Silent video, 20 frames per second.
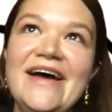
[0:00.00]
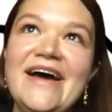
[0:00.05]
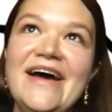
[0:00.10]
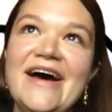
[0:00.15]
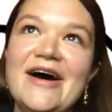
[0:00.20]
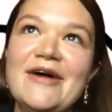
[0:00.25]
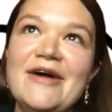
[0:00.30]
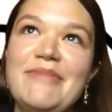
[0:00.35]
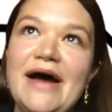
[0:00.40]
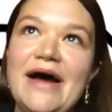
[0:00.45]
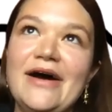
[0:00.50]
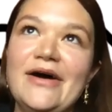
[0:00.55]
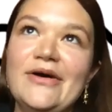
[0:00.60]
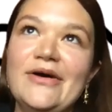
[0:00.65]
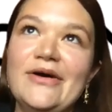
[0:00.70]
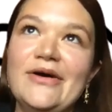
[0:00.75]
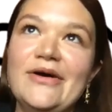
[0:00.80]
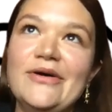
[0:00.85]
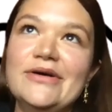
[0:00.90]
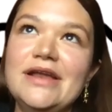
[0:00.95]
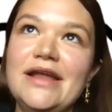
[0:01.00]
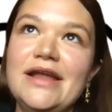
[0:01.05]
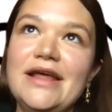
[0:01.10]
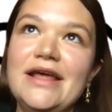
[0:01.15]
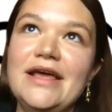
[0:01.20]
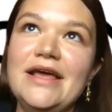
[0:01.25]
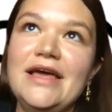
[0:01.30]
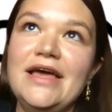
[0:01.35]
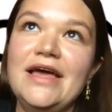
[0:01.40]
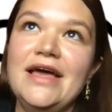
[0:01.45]
About,
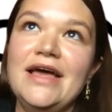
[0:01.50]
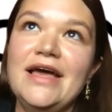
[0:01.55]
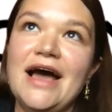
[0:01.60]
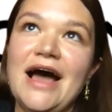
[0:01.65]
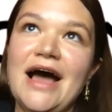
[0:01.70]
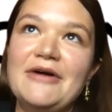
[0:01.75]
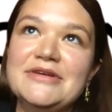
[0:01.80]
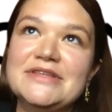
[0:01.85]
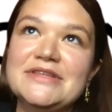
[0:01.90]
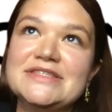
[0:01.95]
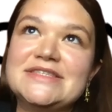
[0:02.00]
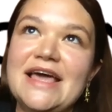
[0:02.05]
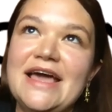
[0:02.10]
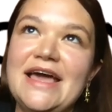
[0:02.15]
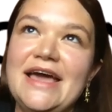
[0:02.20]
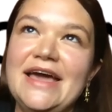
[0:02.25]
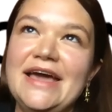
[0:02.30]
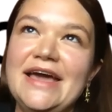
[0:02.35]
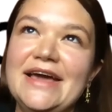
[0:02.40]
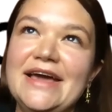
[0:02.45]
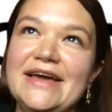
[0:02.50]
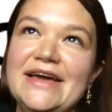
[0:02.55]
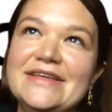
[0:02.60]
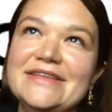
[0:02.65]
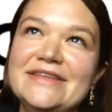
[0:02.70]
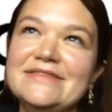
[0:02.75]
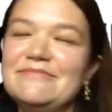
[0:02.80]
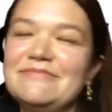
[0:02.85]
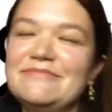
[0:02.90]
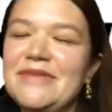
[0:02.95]
I would say,
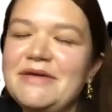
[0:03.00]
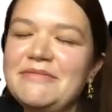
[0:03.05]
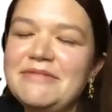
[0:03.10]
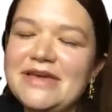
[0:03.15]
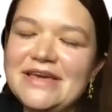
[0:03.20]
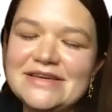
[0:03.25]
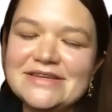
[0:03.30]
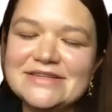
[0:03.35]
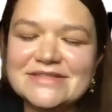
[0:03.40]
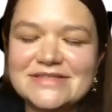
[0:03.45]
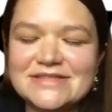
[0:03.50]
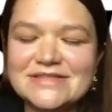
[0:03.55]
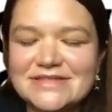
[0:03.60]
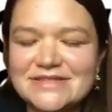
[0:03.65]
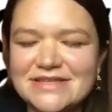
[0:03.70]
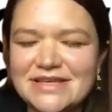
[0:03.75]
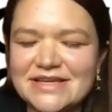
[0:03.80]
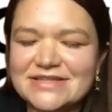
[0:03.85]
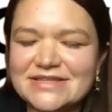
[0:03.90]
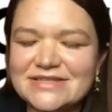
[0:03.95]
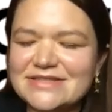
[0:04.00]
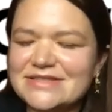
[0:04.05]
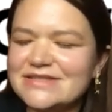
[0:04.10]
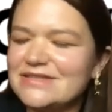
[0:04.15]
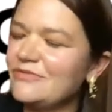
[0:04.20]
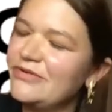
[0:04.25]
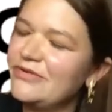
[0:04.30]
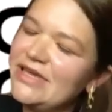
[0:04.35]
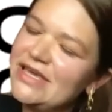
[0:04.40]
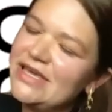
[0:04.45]
maybe 6
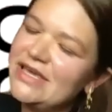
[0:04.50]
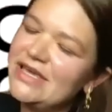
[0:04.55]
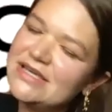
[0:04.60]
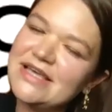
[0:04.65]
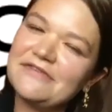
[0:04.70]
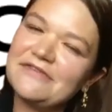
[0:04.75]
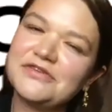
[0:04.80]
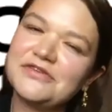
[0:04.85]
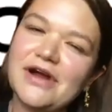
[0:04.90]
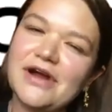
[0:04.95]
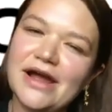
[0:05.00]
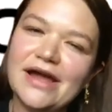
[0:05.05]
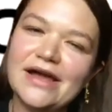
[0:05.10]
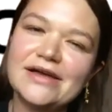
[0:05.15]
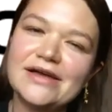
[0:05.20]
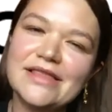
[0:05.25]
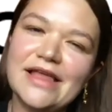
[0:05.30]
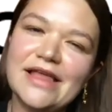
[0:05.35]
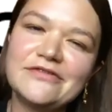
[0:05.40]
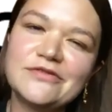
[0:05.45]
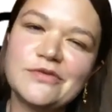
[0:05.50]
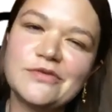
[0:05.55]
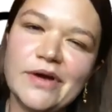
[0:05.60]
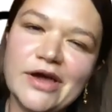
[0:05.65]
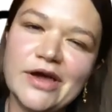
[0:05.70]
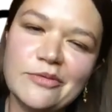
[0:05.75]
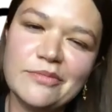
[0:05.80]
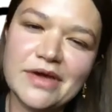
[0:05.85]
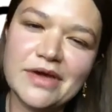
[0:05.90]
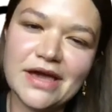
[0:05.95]
weeks after I left
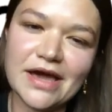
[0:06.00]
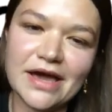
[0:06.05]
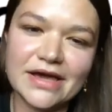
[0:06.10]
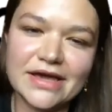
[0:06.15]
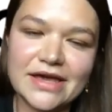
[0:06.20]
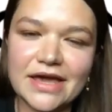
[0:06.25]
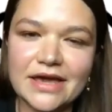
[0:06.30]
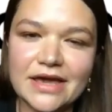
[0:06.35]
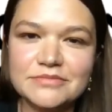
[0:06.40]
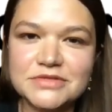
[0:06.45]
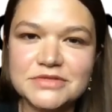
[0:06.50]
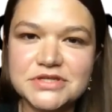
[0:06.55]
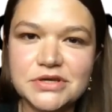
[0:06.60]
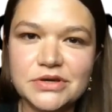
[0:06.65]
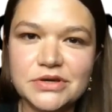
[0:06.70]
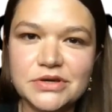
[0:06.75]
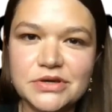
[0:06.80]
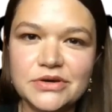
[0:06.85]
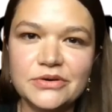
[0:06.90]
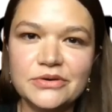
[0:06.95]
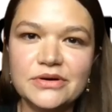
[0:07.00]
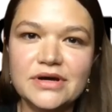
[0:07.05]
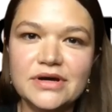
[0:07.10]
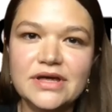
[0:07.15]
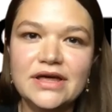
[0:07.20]
Wyoming, I came to